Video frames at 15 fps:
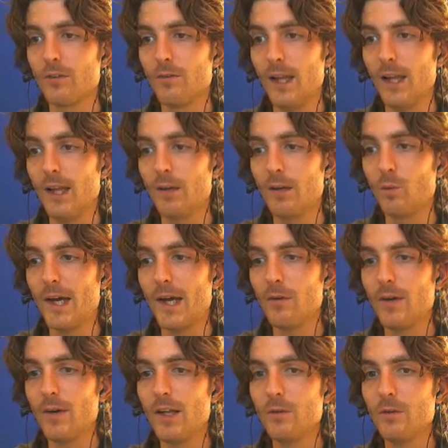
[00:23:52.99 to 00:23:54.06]
y
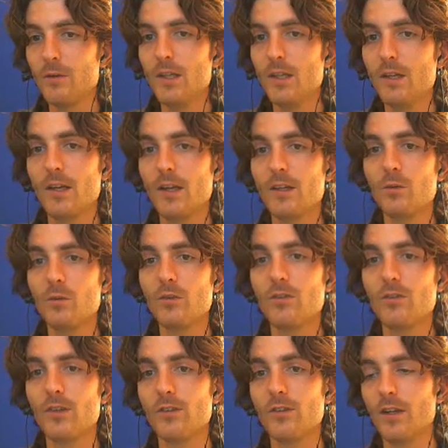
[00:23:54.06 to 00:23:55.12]
value here and use
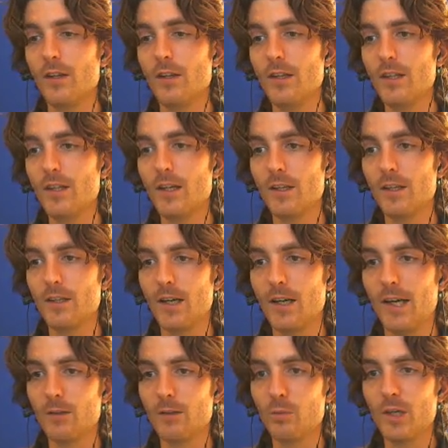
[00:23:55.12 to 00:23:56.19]
this linear link
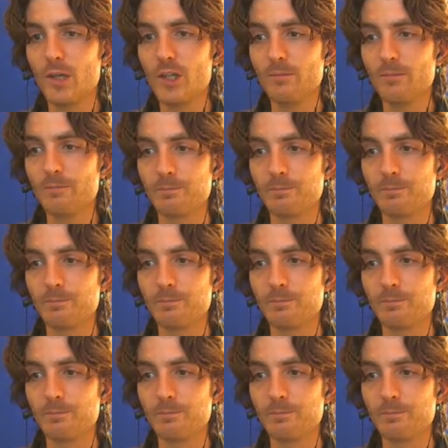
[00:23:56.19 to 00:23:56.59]
iExpression.